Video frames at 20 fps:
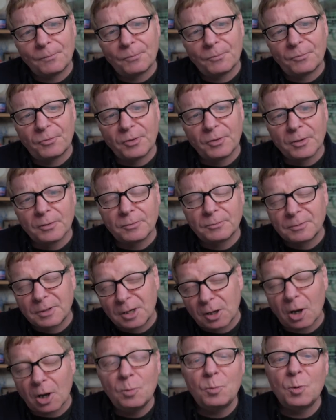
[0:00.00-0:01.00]
the
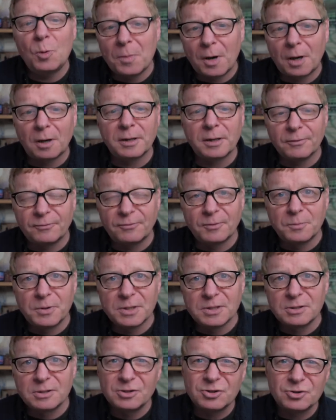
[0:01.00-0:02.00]
global market for
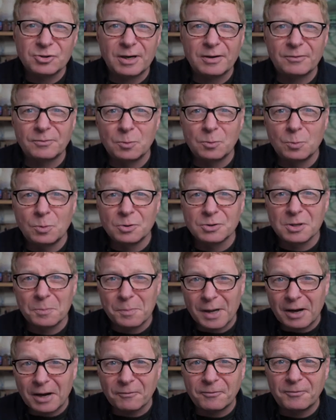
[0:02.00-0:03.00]
business travel was
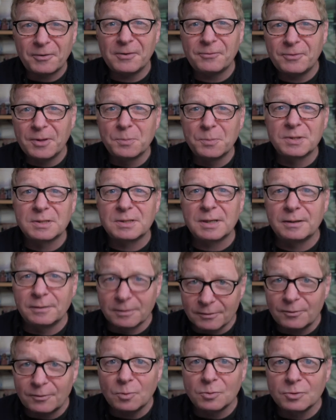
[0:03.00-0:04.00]
about 50%
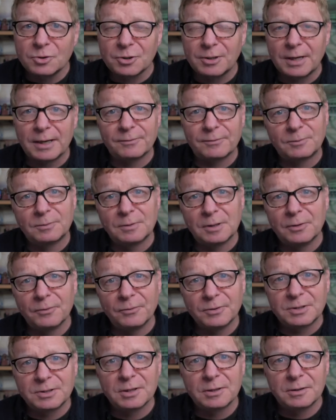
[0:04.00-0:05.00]
of all travel at
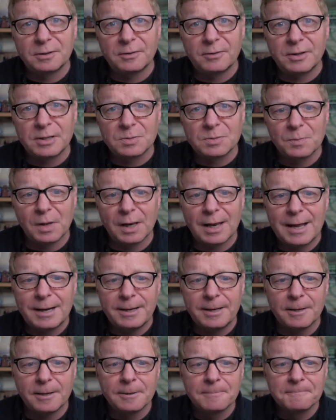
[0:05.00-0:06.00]
the turn of this
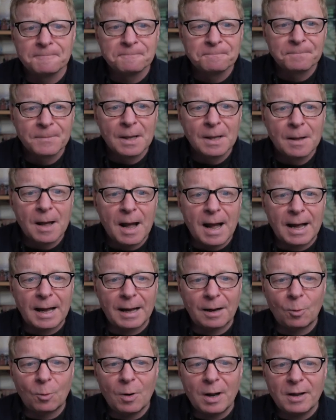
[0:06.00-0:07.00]
millennia.
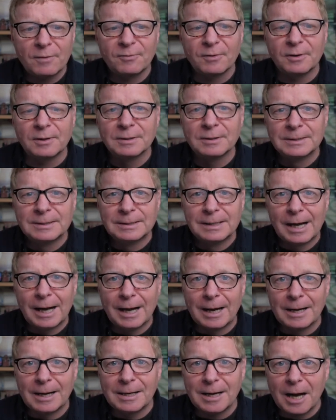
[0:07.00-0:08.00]
However,
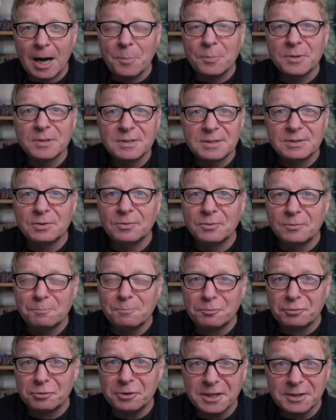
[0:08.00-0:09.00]
up until
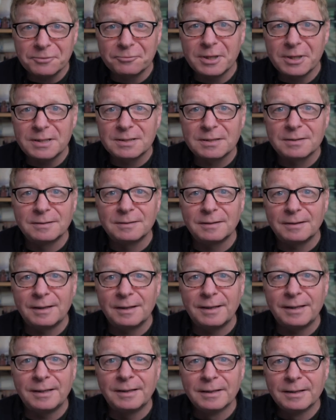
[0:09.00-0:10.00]
pretty
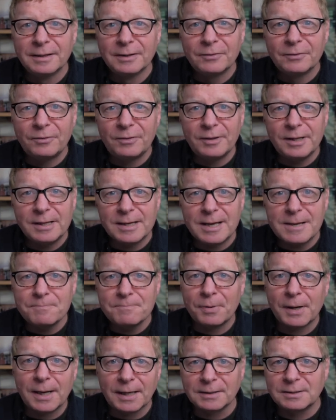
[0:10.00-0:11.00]
recently, the
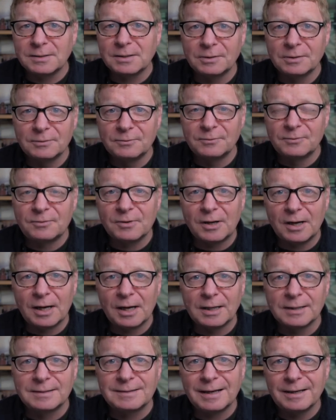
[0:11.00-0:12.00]
impact of
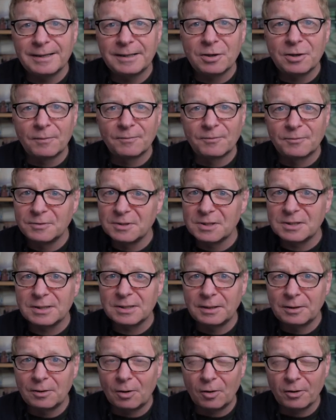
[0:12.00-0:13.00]

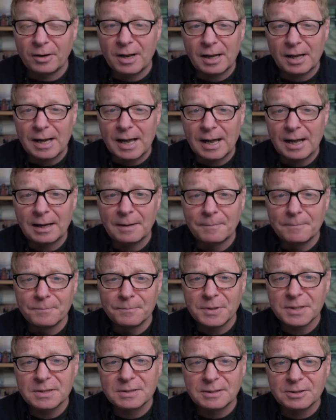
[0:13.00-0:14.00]
teleconferencing on
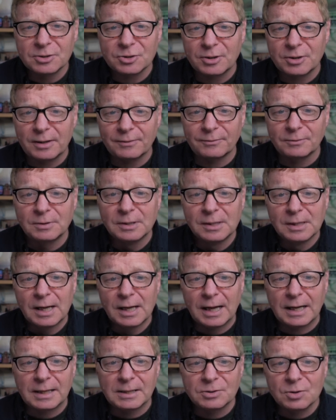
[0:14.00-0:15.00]
business travel
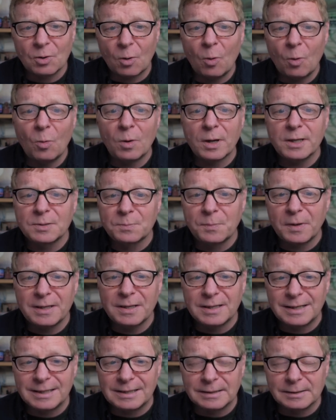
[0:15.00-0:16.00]
has always
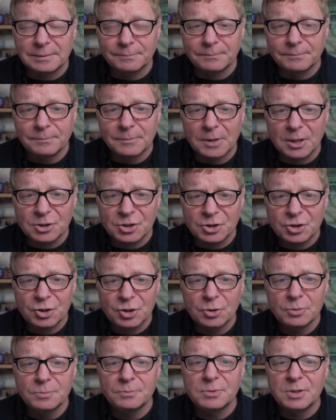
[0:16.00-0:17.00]
been
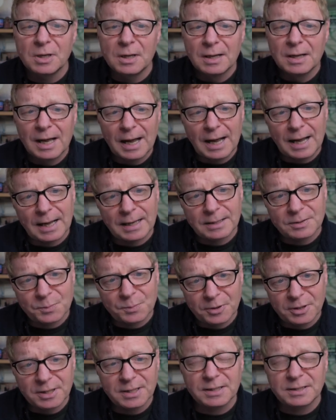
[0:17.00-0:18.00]
assumed and
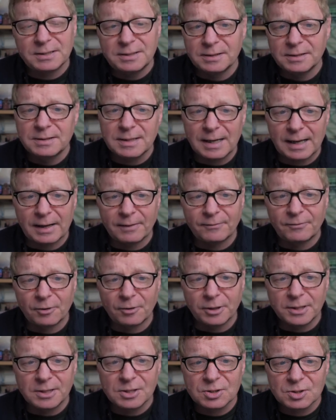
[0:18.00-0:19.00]
predicted to have
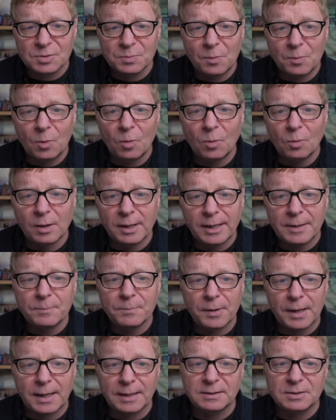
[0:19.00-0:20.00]
very small
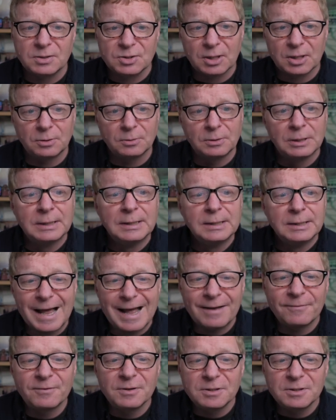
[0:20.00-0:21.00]
impact. So,
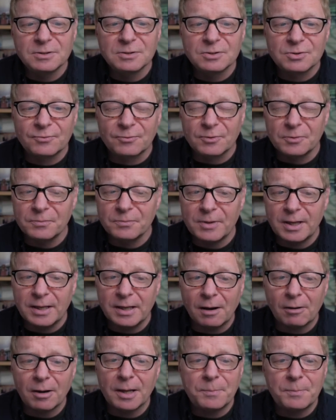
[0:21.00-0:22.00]
evidence from the
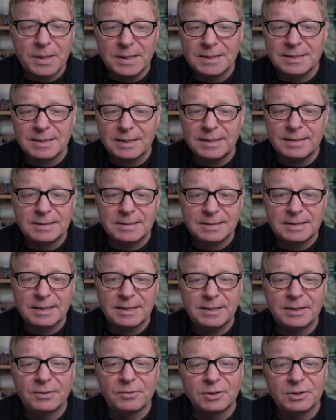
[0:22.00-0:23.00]

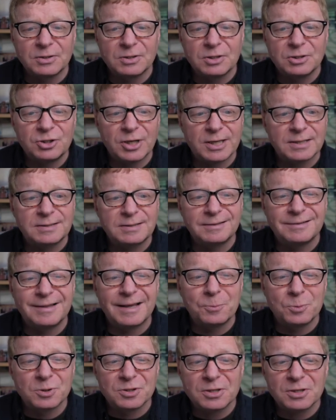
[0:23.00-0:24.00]
IPCC that suggested
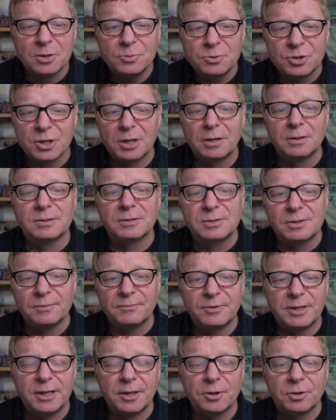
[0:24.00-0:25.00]
there was no chance that
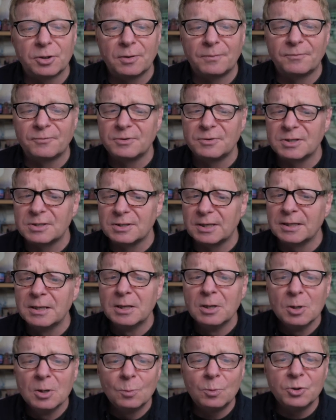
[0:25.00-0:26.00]
video conferencing
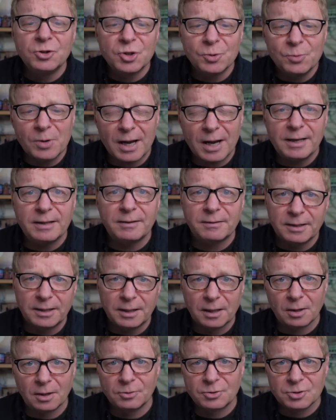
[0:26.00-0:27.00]
would do anything
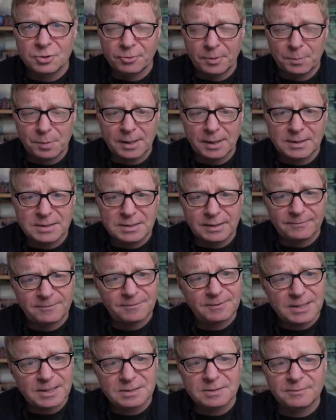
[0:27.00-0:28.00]
close to replacing
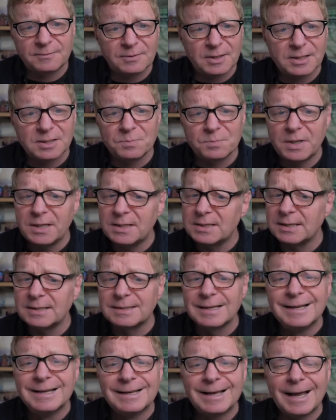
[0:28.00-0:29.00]
face-to-face meetings
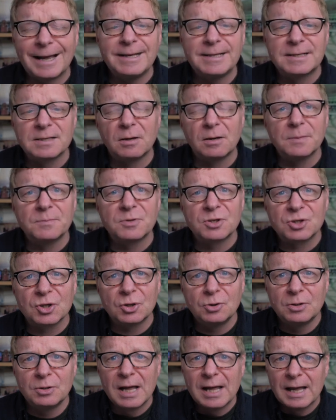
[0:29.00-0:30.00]
anytime
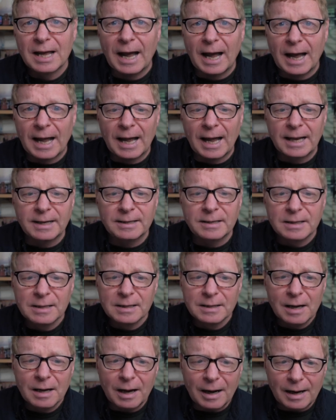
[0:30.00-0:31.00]
soon, and
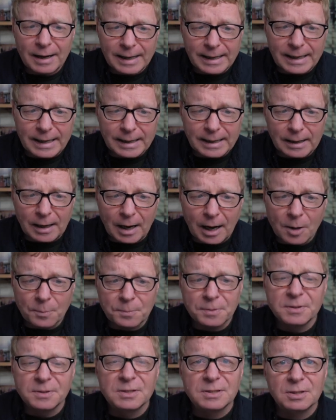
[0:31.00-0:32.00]
up
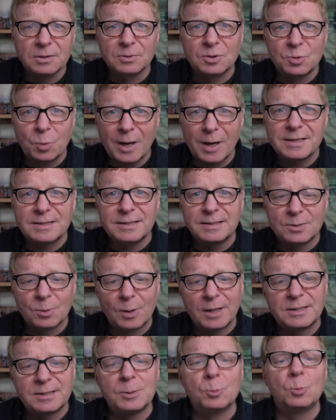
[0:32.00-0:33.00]
until
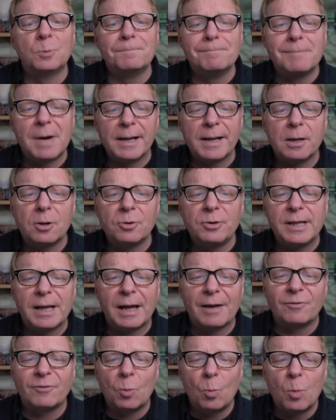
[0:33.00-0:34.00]
2020 may only
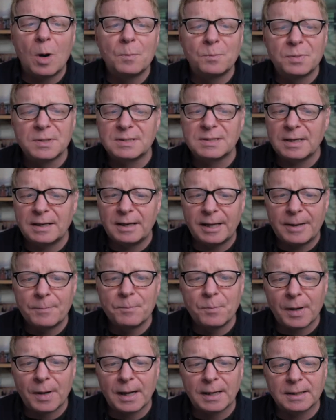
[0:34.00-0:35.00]
have a 1%
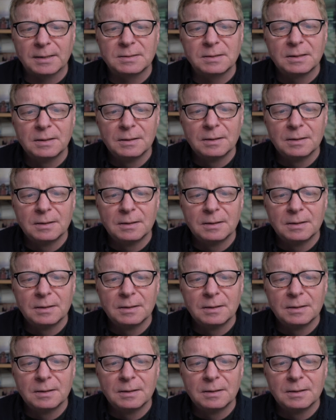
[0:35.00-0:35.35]
impact